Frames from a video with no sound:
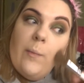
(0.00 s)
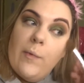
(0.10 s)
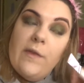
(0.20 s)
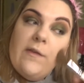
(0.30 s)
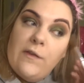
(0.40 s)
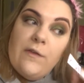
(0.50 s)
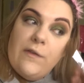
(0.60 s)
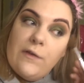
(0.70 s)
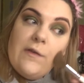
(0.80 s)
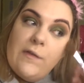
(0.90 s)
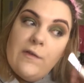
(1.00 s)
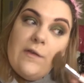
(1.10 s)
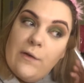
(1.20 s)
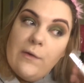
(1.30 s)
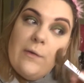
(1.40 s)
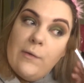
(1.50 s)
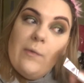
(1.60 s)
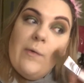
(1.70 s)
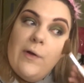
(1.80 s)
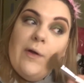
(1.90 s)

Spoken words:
but this is just to